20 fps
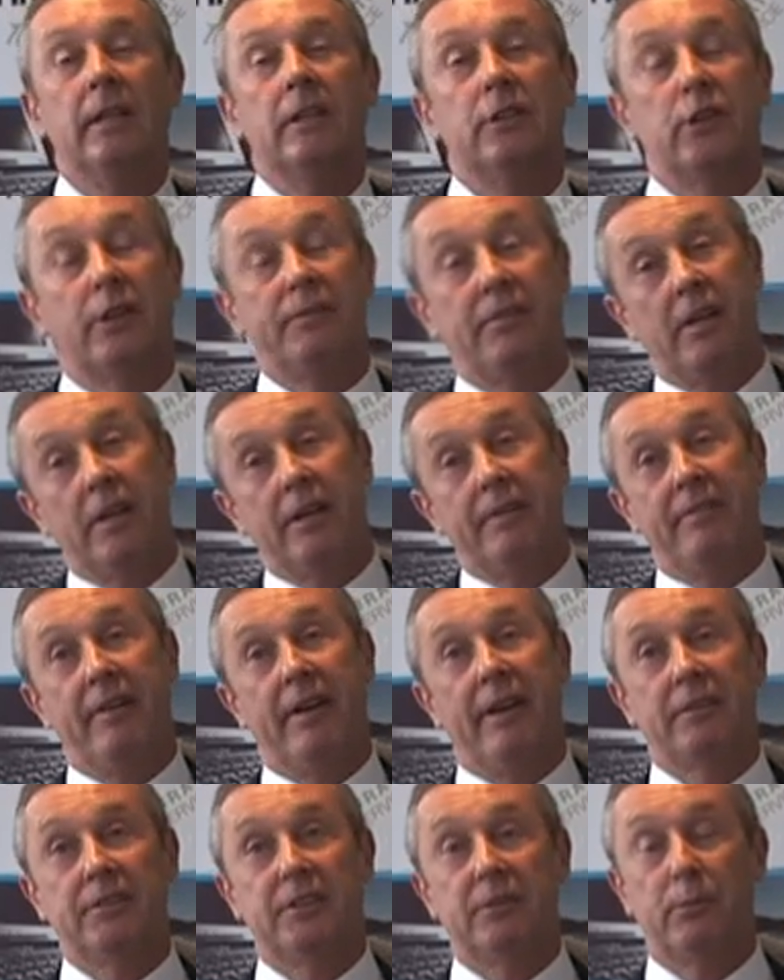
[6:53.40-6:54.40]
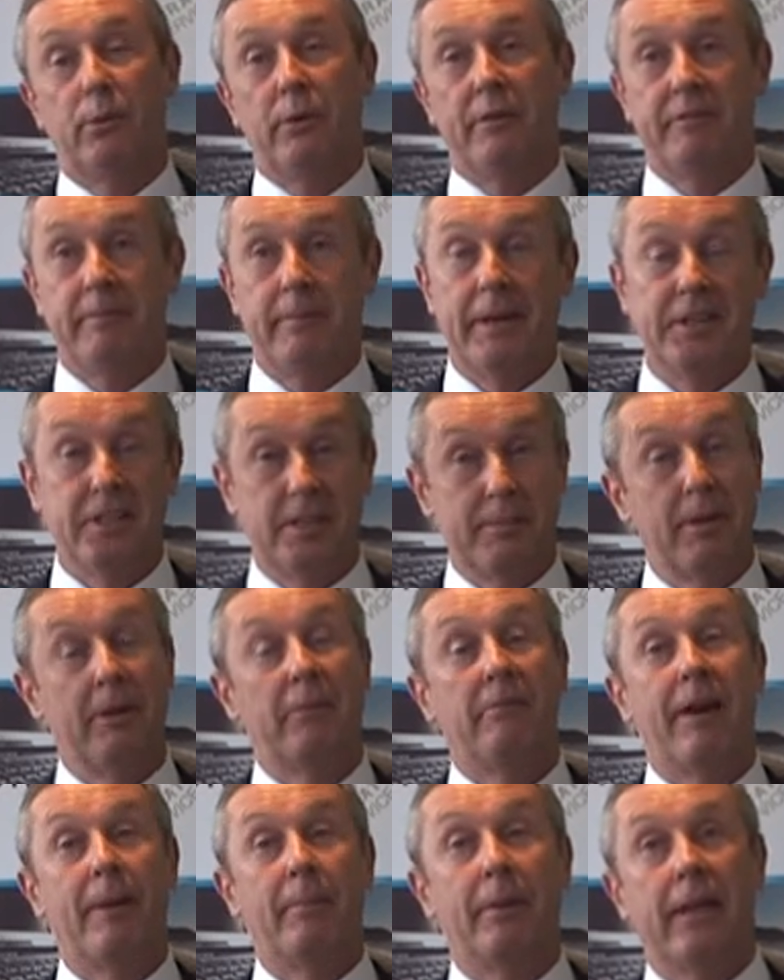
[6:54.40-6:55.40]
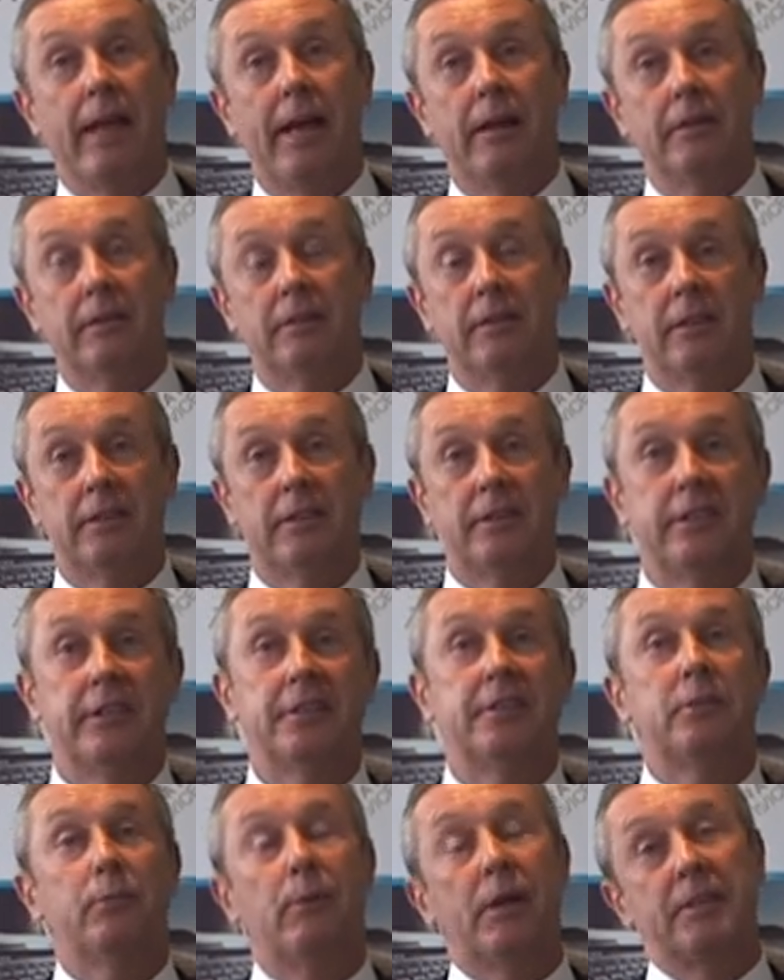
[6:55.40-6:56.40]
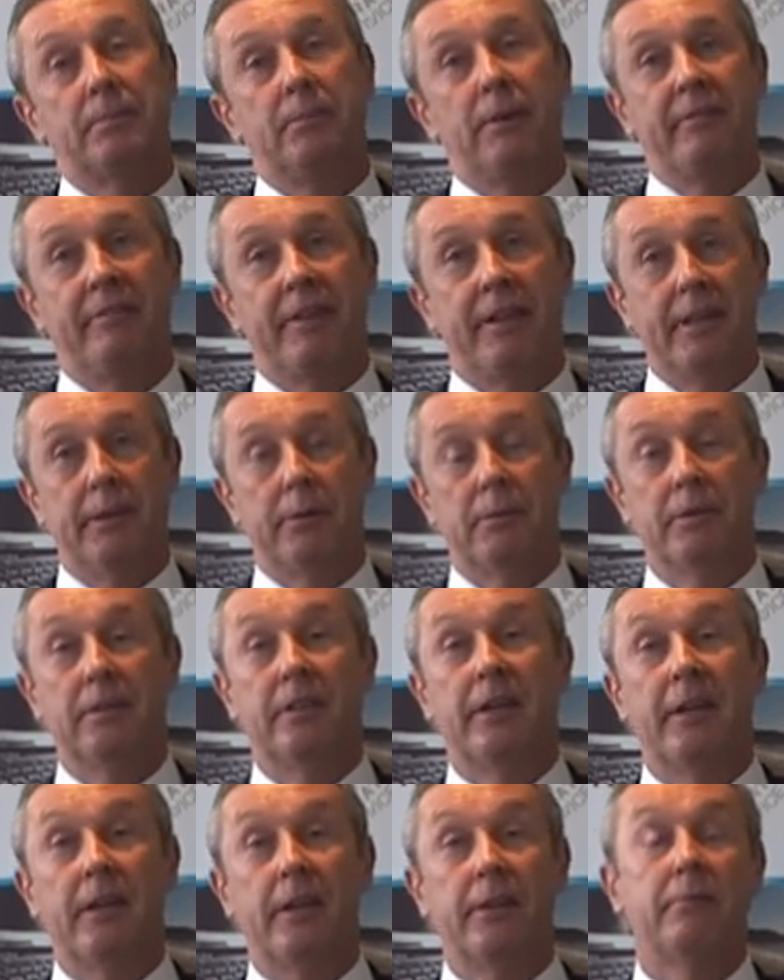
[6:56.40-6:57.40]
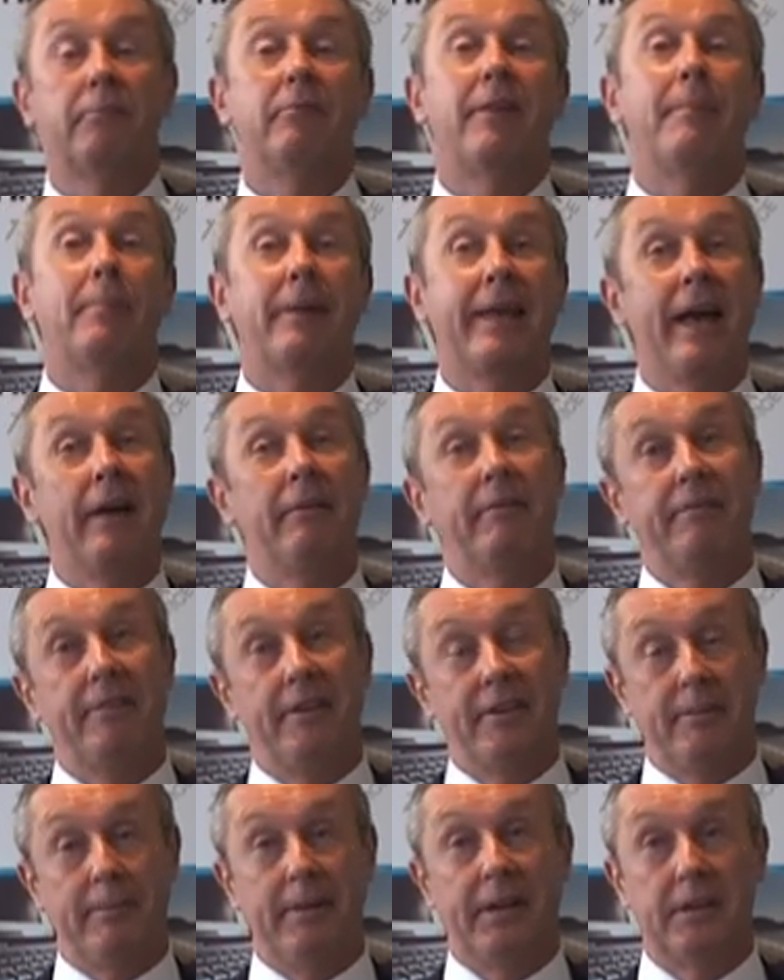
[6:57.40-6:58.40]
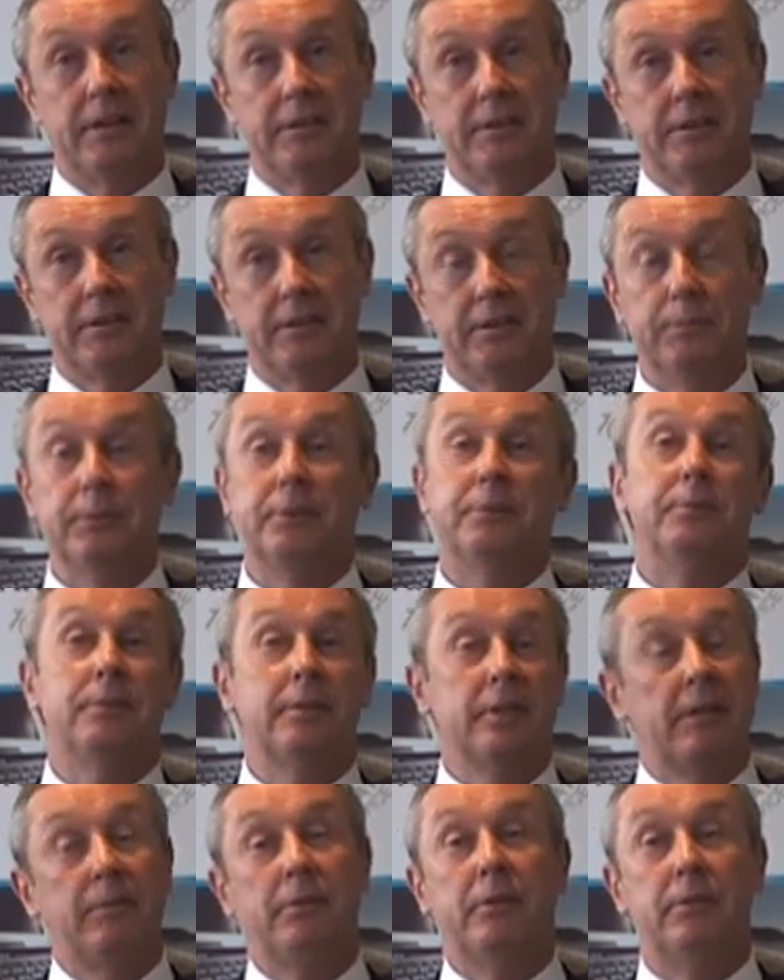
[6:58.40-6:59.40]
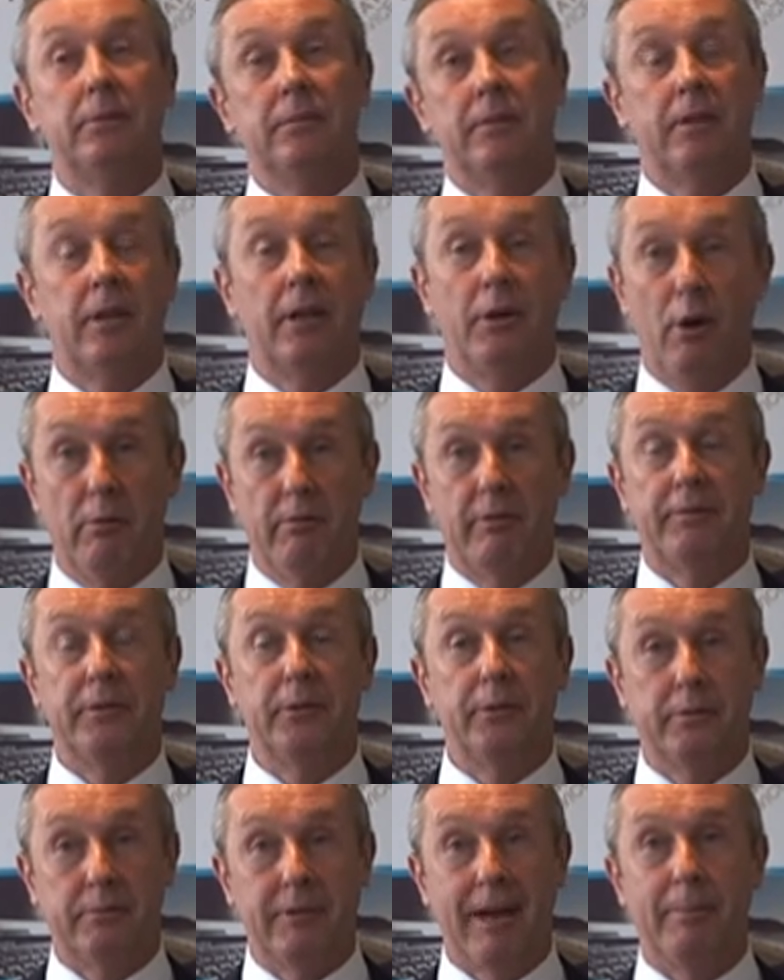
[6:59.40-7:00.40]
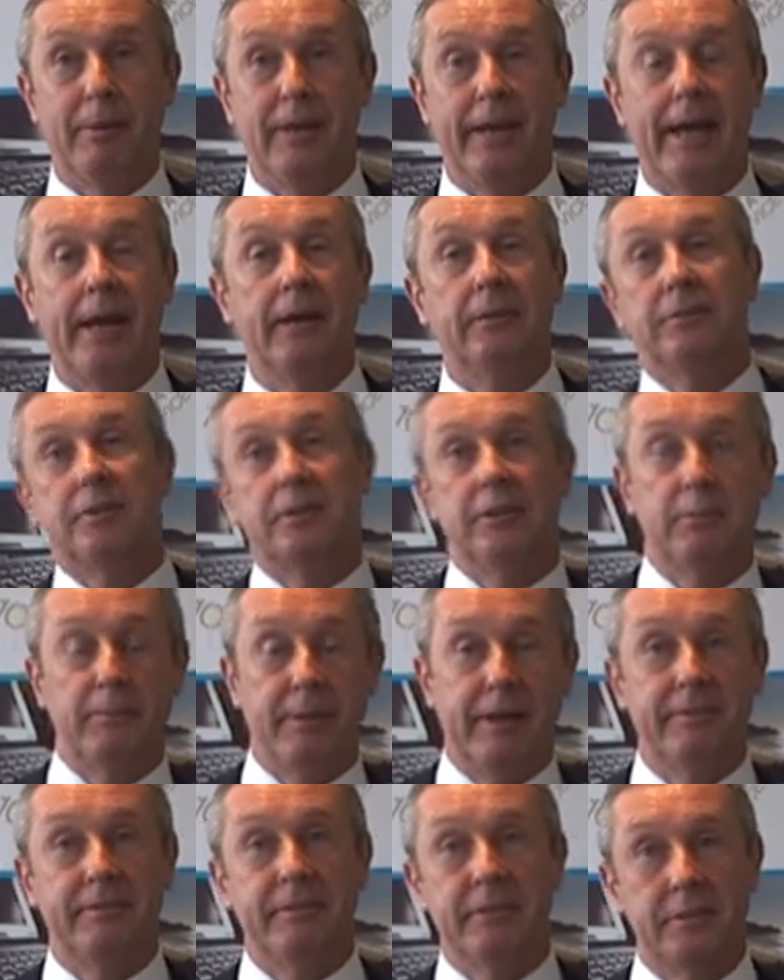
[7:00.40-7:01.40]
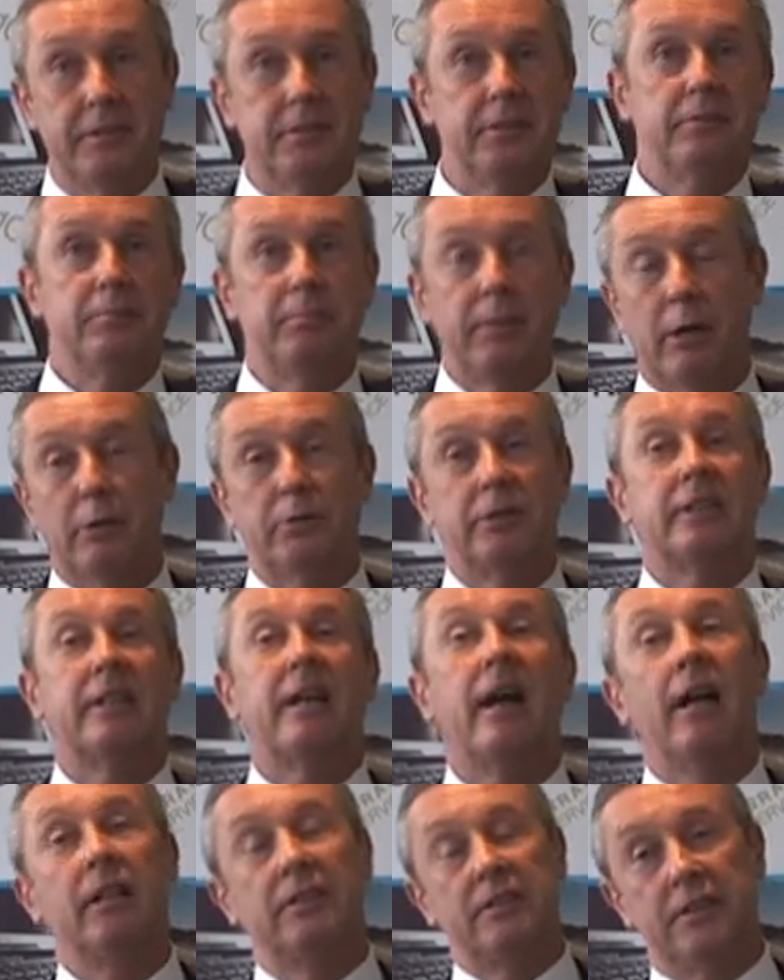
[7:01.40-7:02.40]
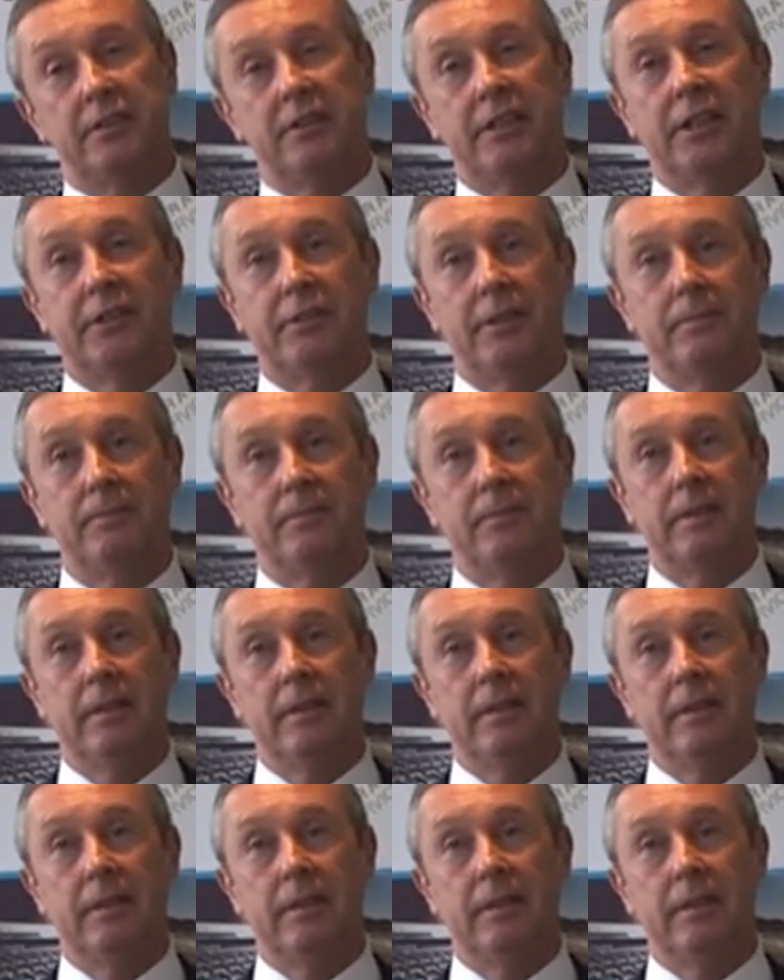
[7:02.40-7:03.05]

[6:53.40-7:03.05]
So if you'd like to find out some more information about wrap accounts, I suggest you watch my video entitled Wrap Account Fundamentals, which will give you an overview of wrap accounts and their benefits, pros and cons, etc.